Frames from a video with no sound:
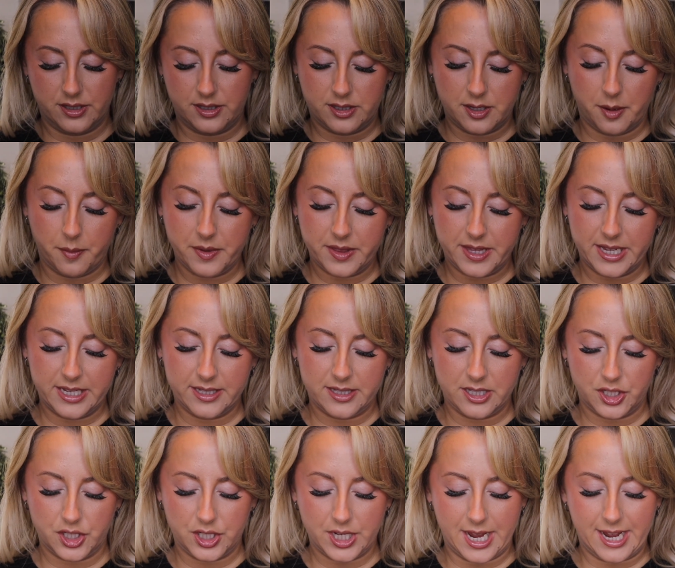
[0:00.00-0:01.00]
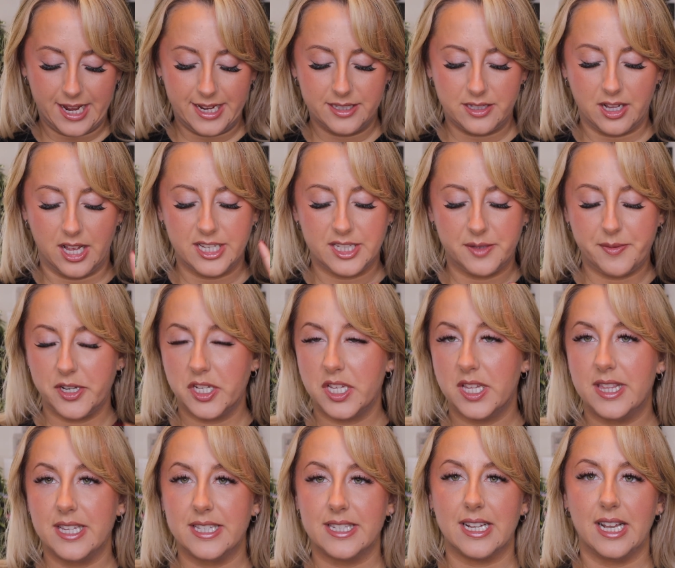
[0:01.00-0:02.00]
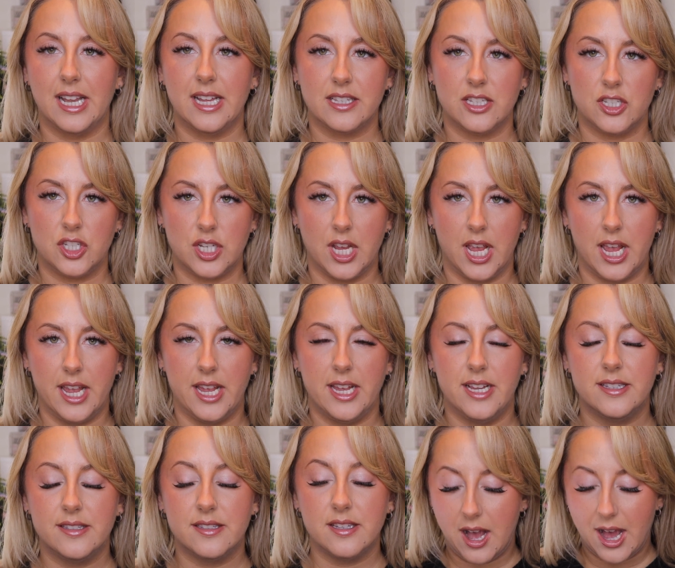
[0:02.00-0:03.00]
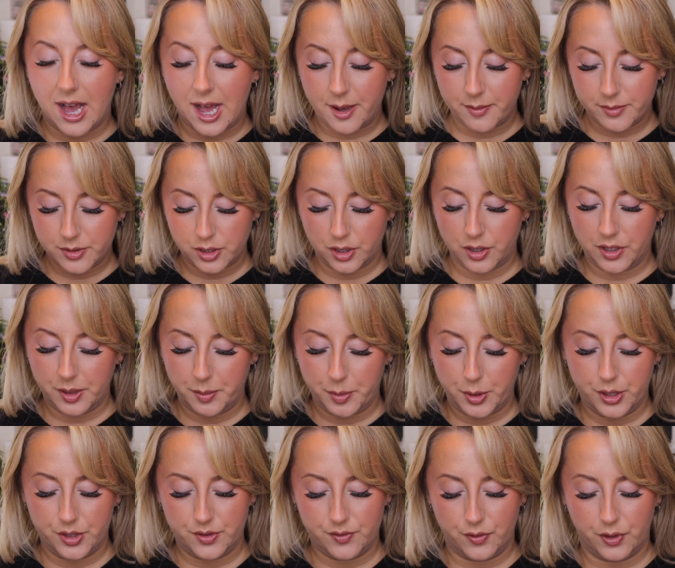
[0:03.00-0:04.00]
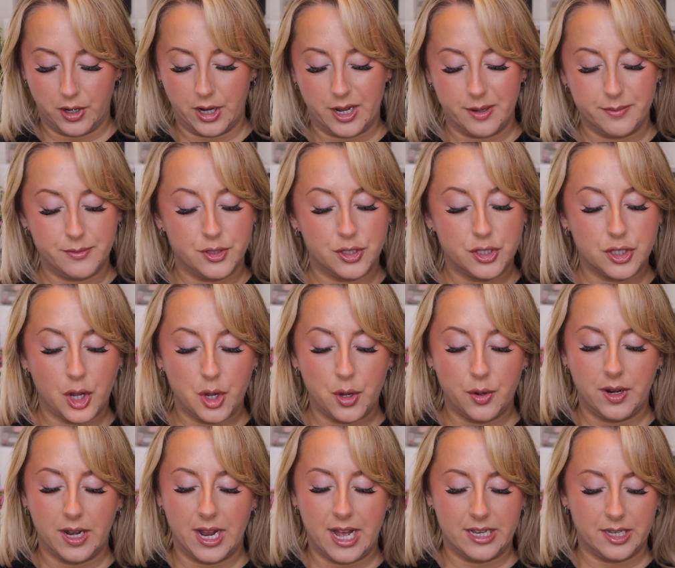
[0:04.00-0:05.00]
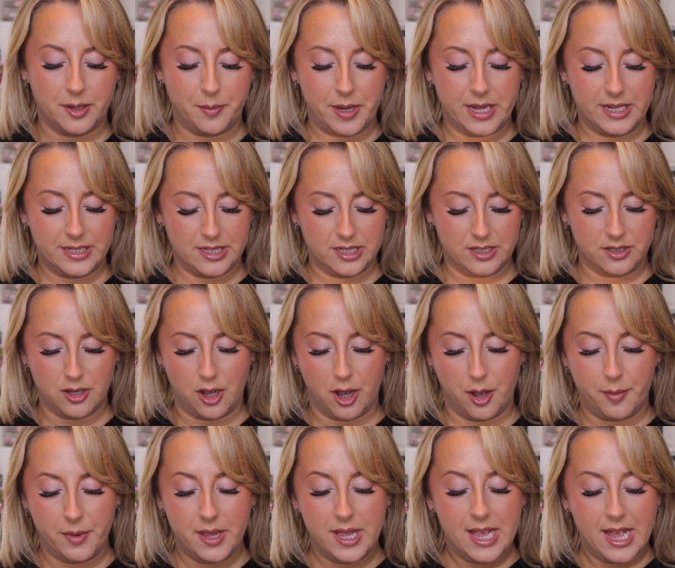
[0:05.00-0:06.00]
some of these shades, like especially these glitter shades, are absolutely beautiful. Like, I'm so glad I picked this up.